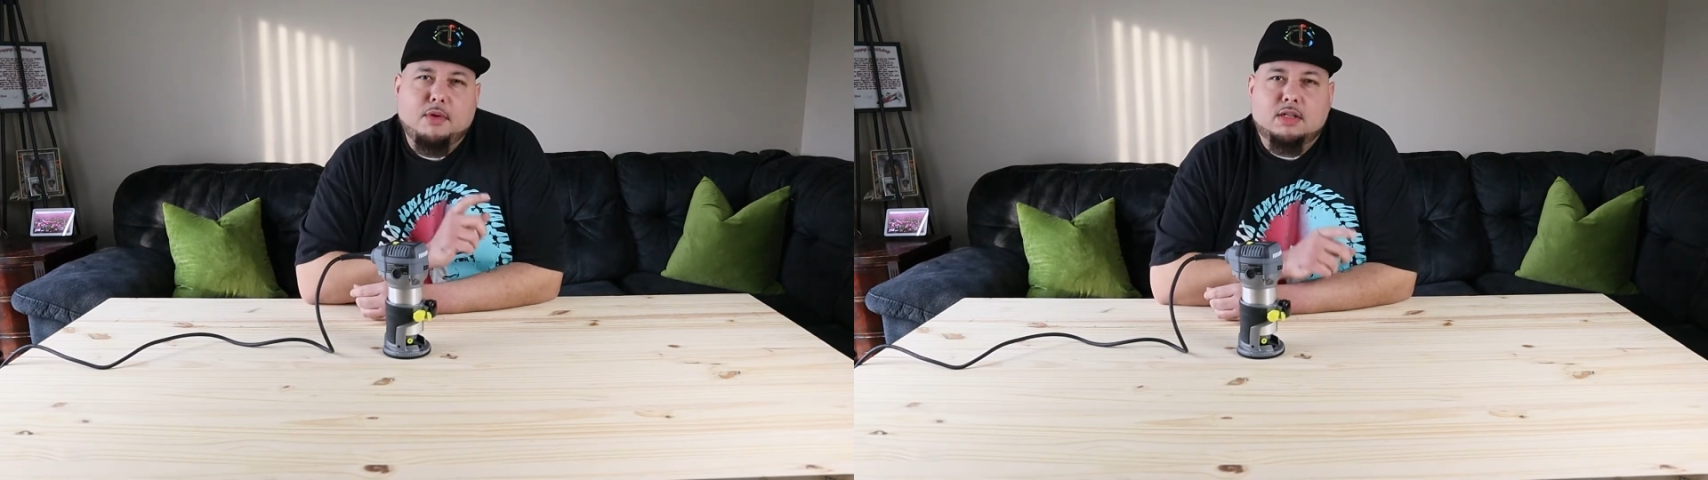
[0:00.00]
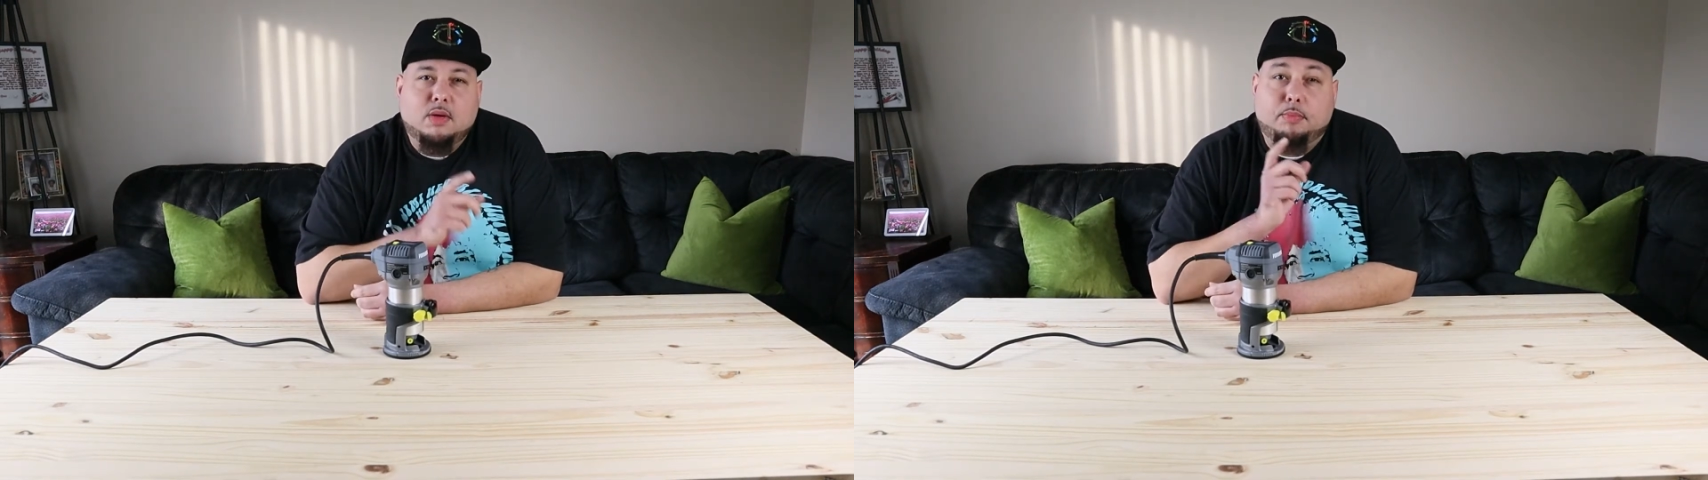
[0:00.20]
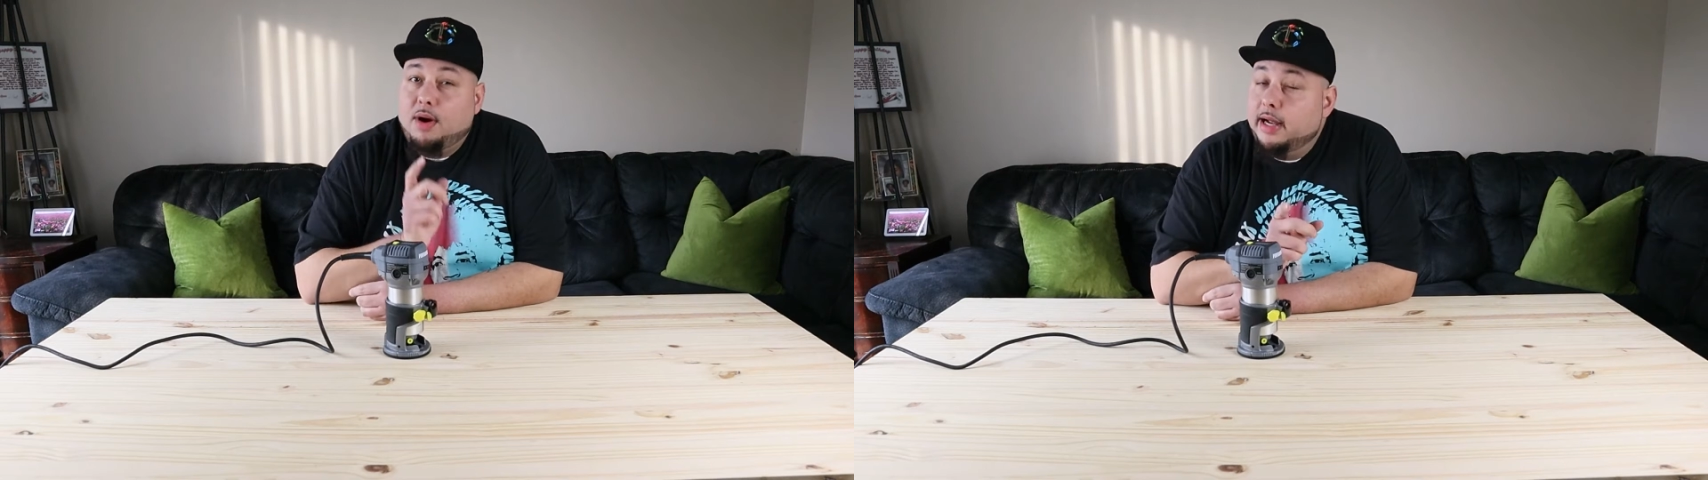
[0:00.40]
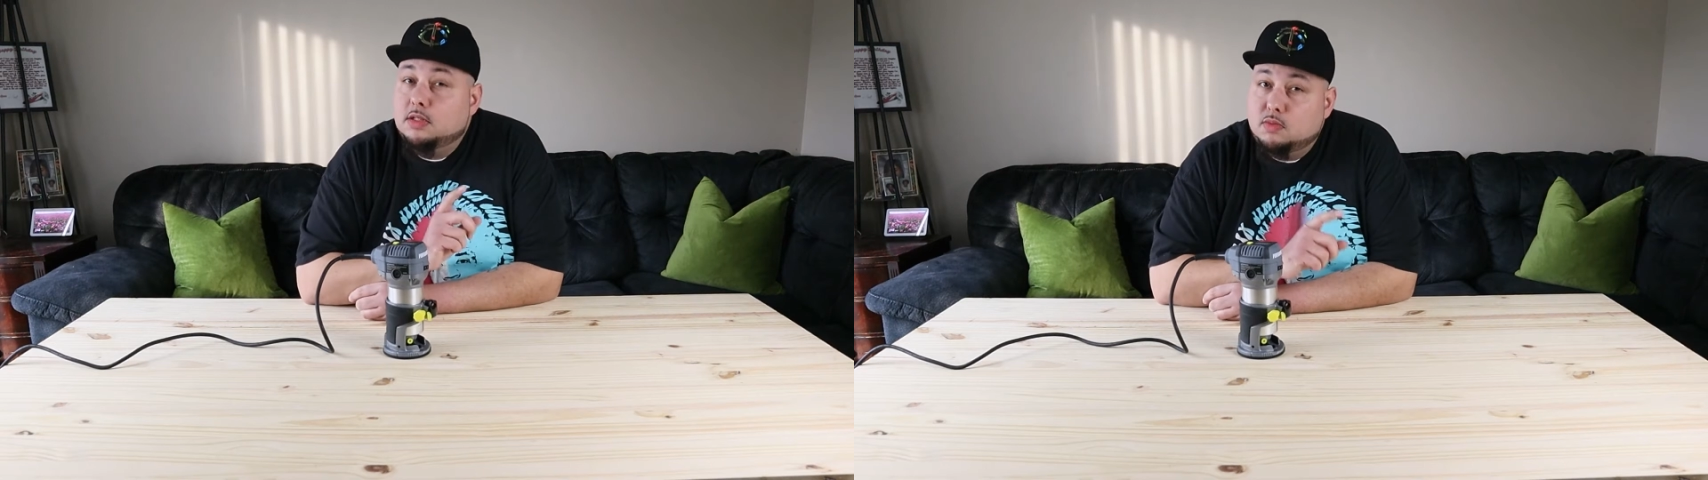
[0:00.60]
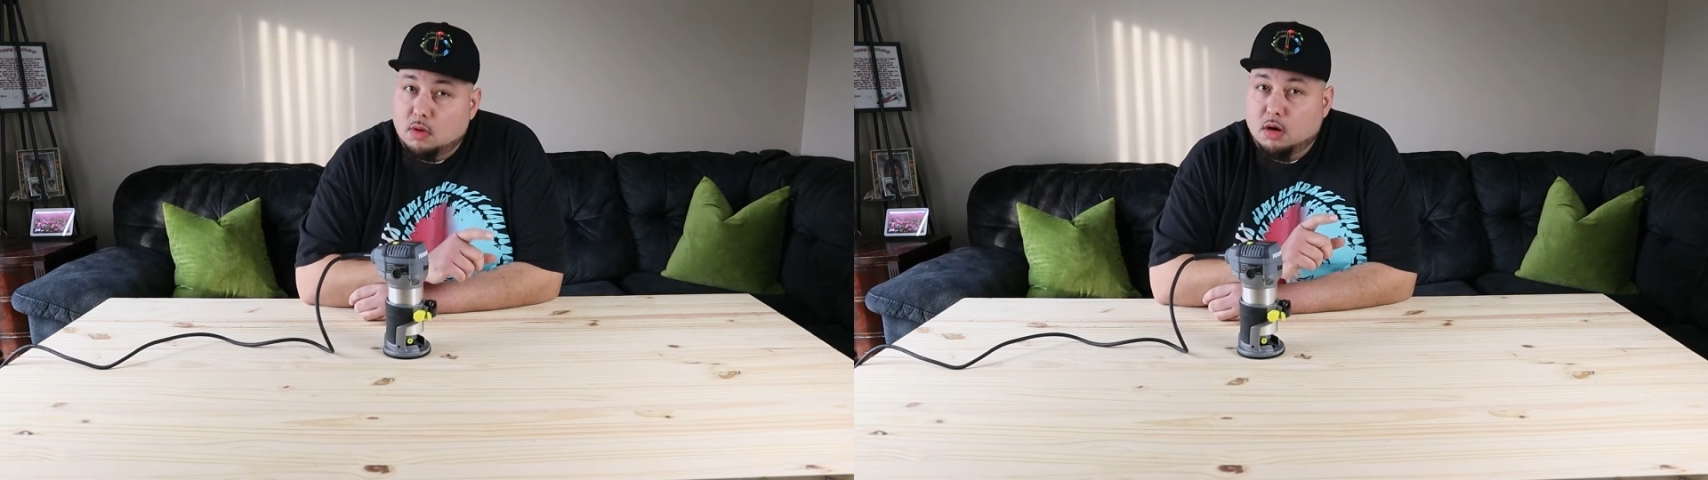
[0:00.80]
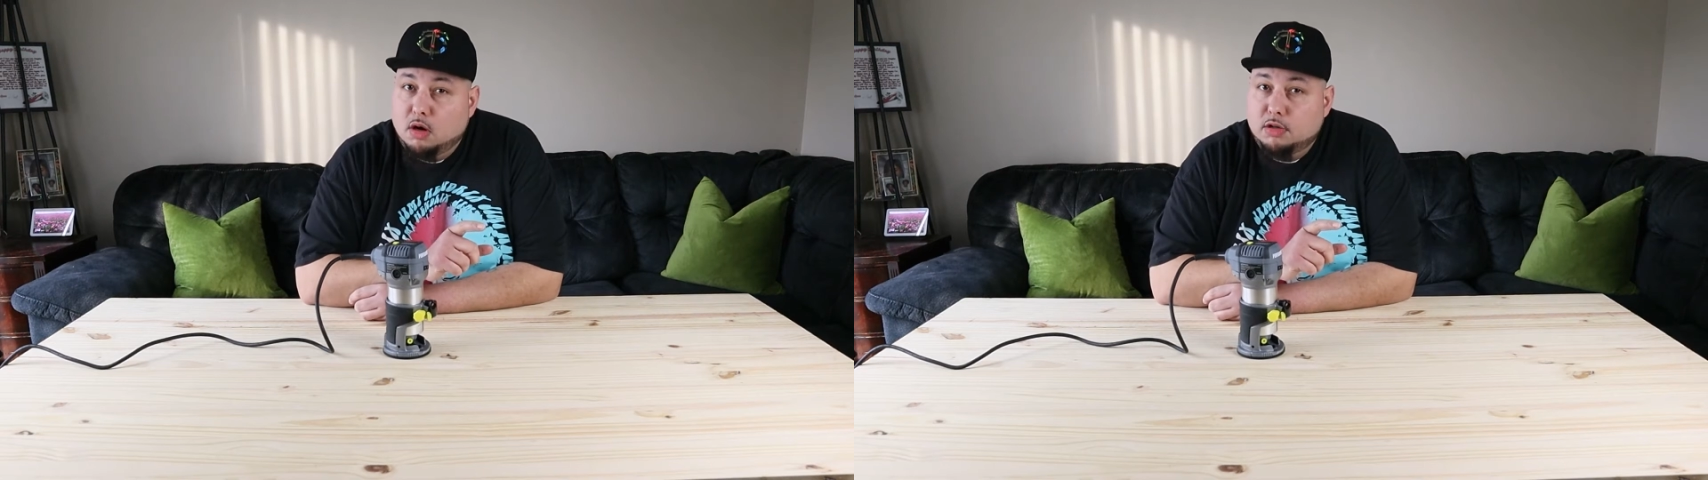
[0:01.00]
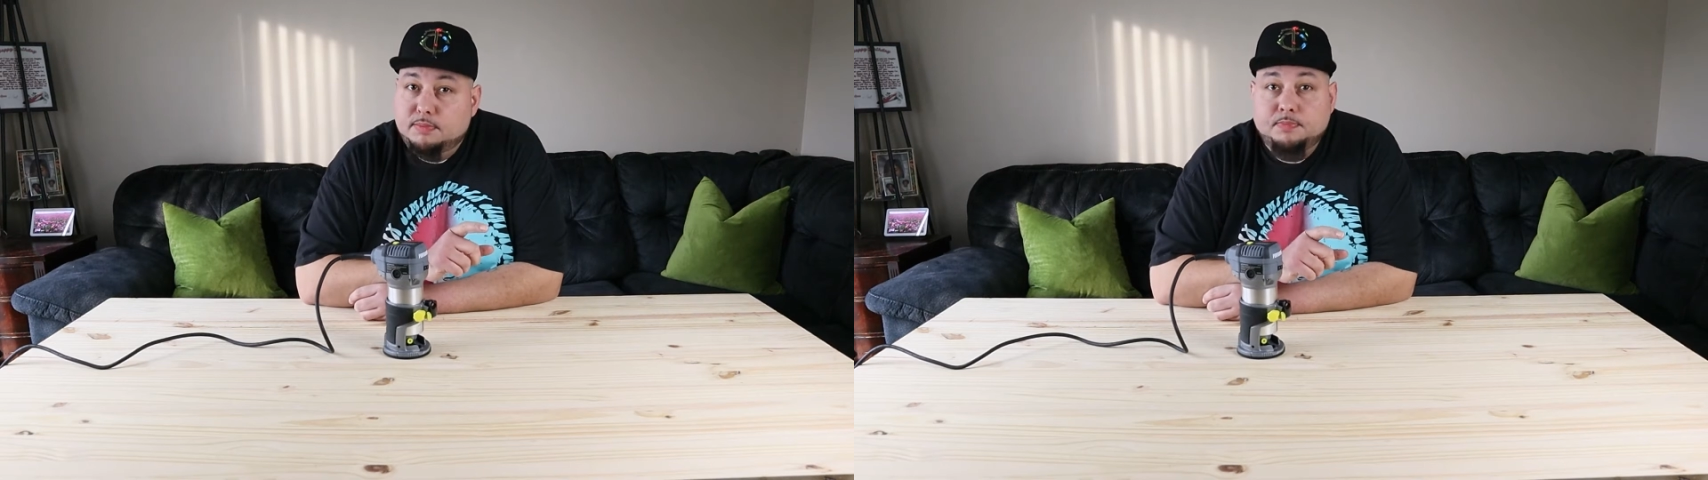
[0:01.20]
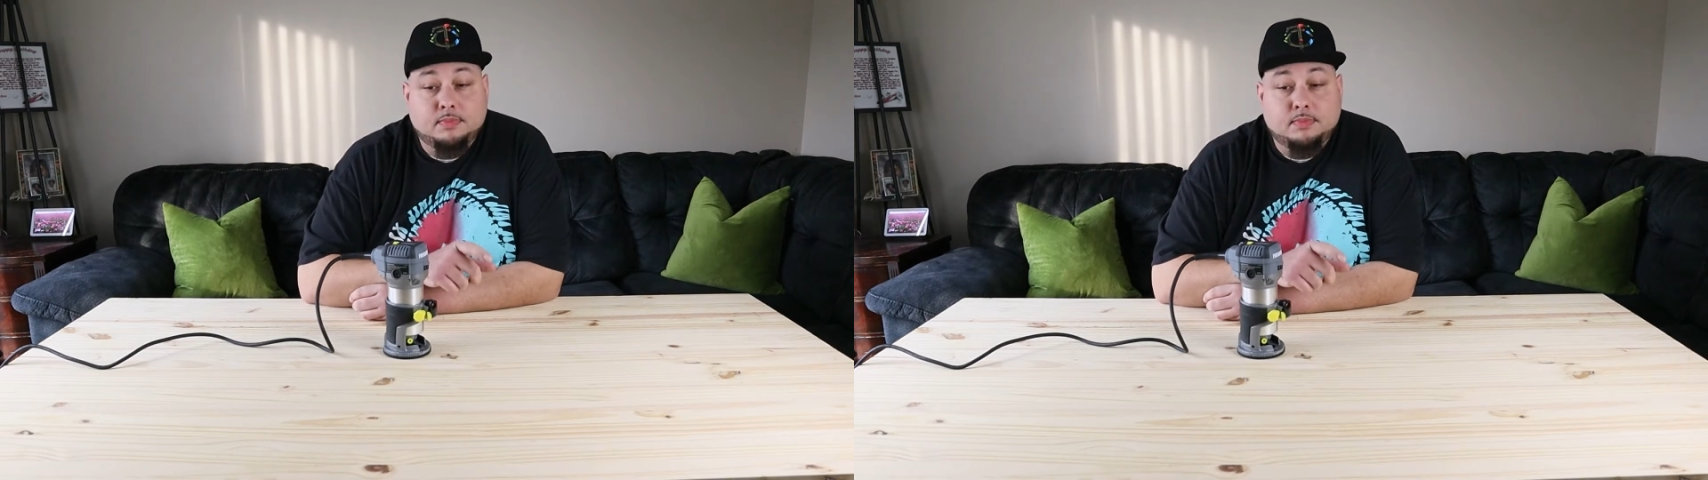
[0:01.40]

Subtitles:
marked the price wrong.